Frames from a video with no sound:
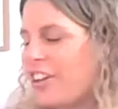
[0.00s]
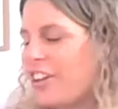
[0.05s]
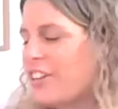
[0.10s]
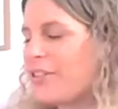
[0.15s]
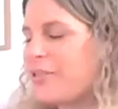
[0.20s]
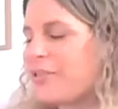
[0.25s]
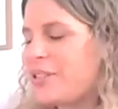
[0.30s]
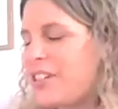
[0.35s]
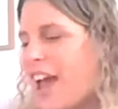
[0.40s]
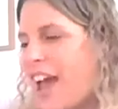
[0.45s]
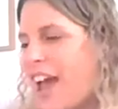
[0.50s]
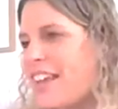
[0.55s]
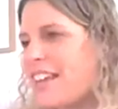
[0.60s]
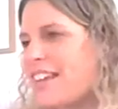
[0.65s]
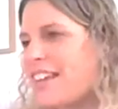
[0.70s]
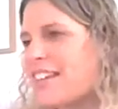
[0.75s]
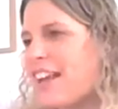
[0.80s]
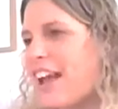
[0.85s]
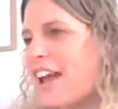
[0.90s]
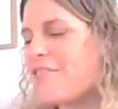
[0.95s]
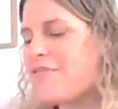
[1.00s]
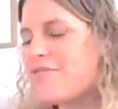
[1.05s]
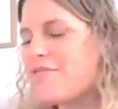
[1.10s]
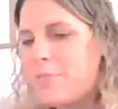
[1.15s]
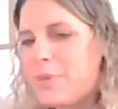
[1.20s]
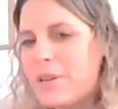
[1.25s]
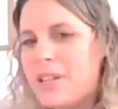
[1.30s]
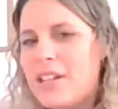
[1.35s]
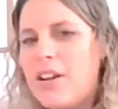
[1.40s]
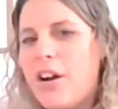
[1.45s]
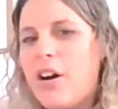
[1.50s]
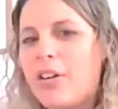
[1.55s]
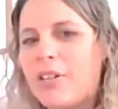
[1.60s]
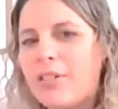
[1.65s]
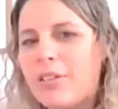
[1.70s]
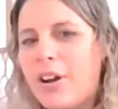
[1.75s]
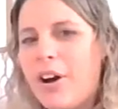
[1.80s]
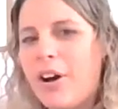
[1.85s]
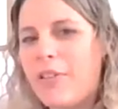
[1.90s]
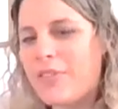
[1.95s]
you take everybody
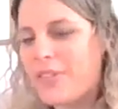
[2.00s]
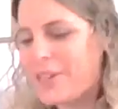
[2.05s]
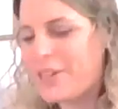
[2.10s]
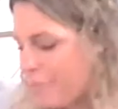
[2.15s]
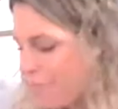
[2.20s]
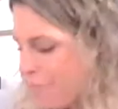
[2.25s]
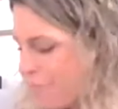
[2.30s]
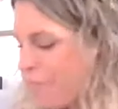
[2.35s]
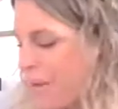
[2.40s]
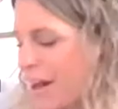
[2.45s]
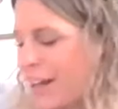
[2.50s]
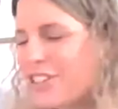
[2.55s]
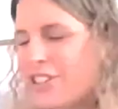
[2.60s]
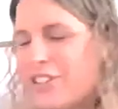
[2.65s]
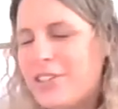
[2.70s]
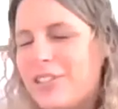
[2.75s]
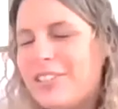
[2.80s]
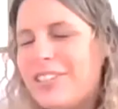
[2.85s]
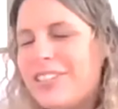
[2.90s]
on this magical